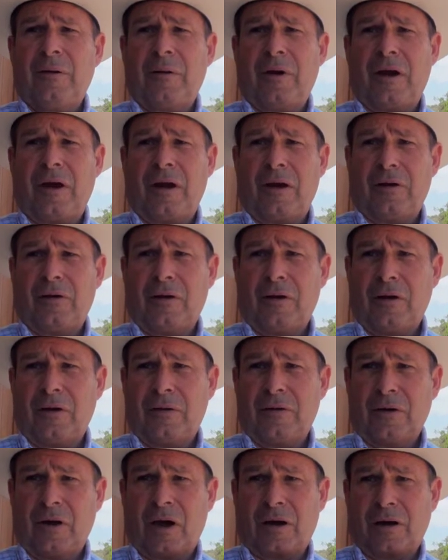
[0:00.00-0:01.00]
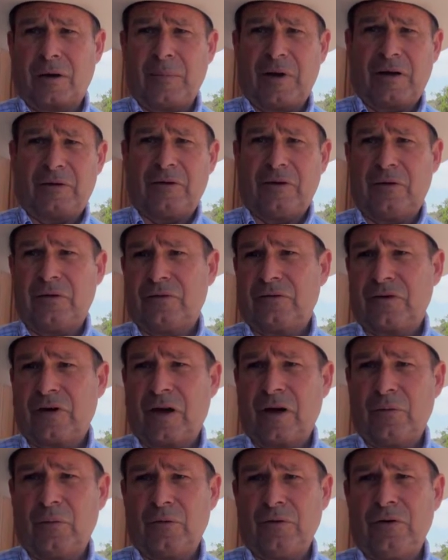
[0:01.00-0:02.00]
and not come out the other
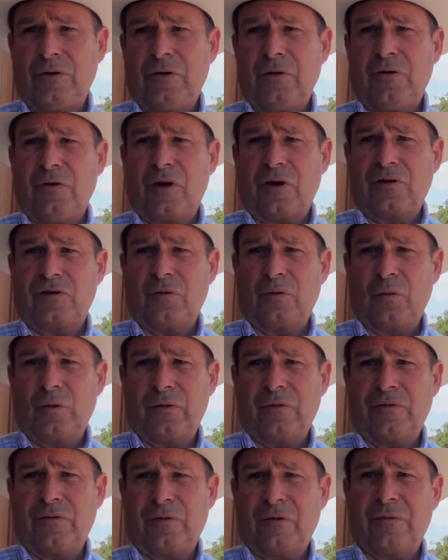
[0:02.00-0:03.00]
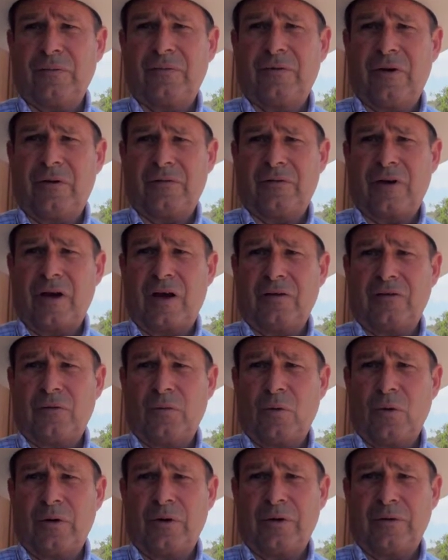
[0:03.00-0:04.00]
side with a huge exit wound for those guys
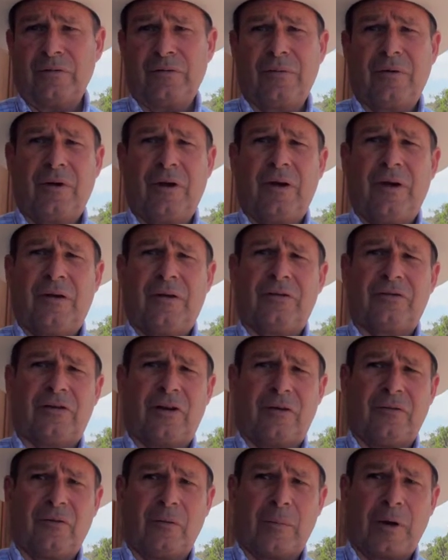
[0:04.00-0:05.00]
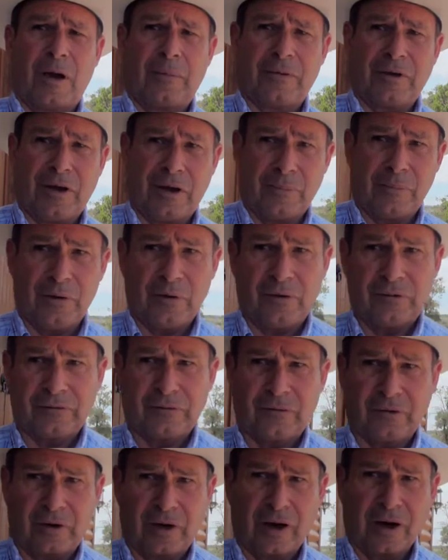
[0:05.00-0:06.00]
that want to save their bobcat pelts
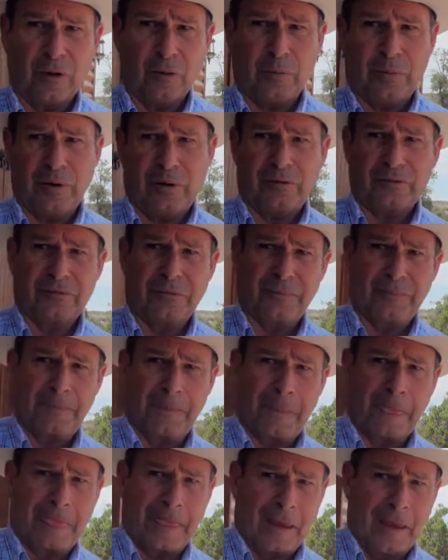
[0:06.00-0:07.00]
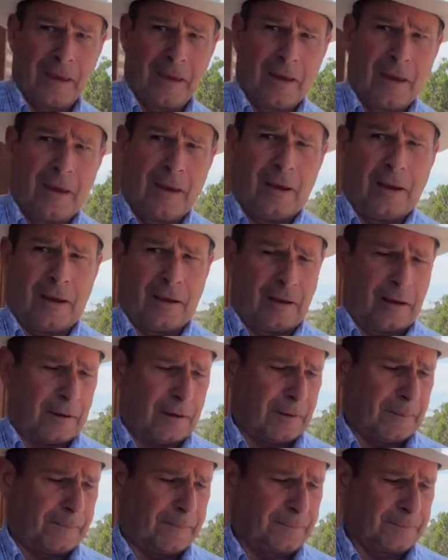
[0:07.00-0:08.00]
or the coyote
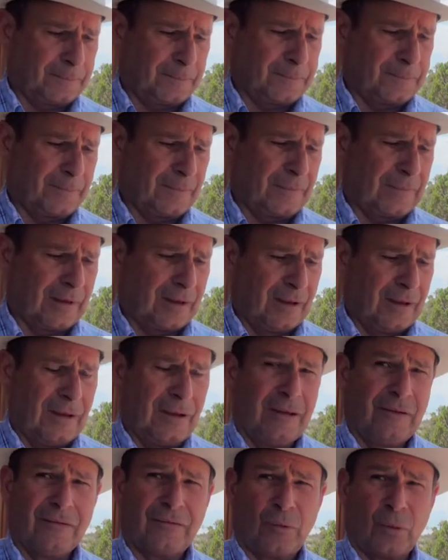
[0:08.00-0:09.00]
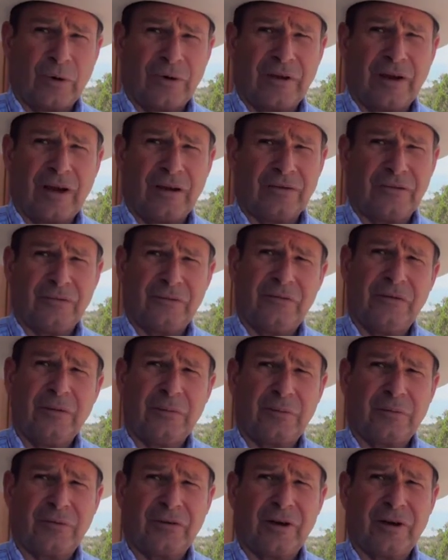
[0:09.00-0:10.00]
pelts. 4,000 feet
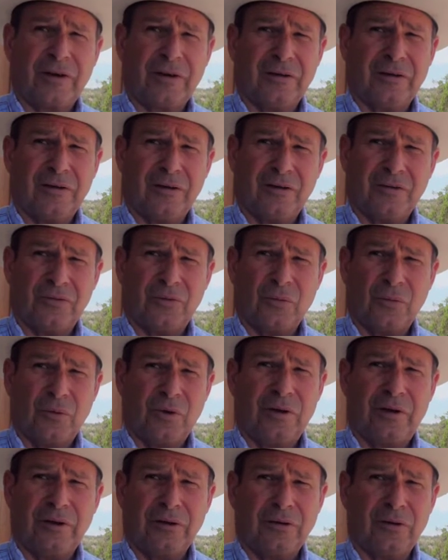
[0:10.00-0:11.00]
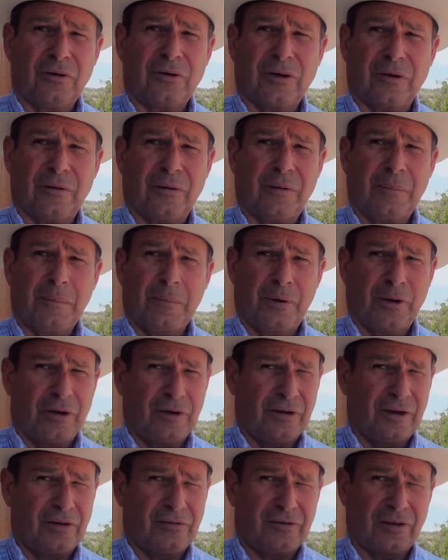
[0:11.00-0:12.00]
per second is really cooking, but
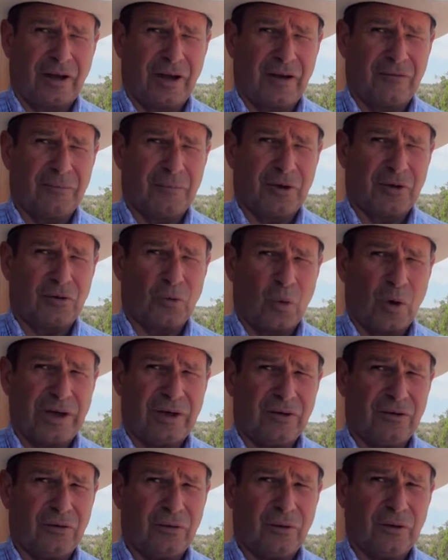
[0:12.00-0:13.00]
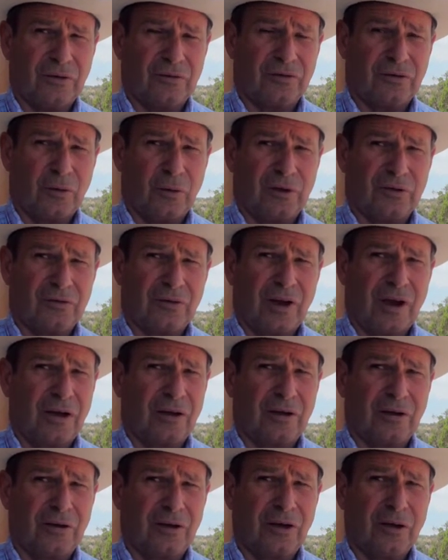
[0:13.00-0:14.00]
it doesn't have much weight to it, so it's
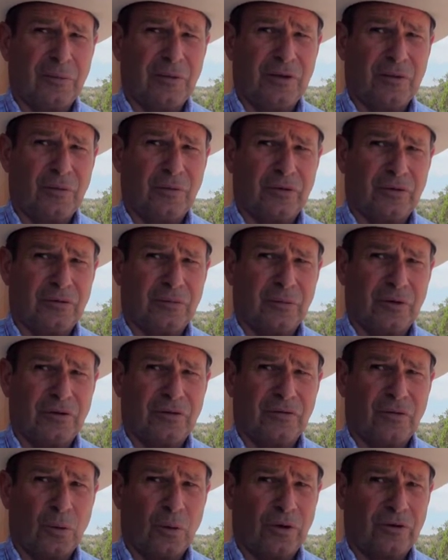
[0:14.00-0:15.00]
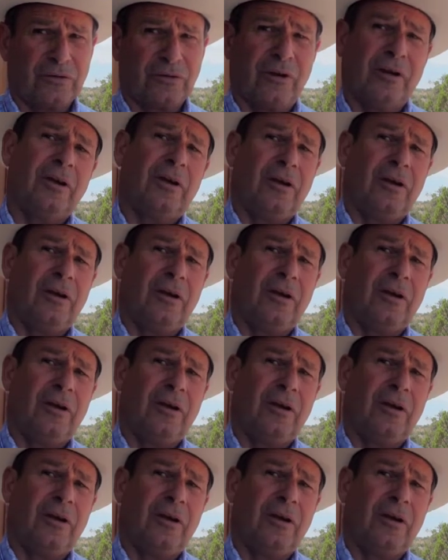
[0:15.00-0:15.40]
not going to come in with as much force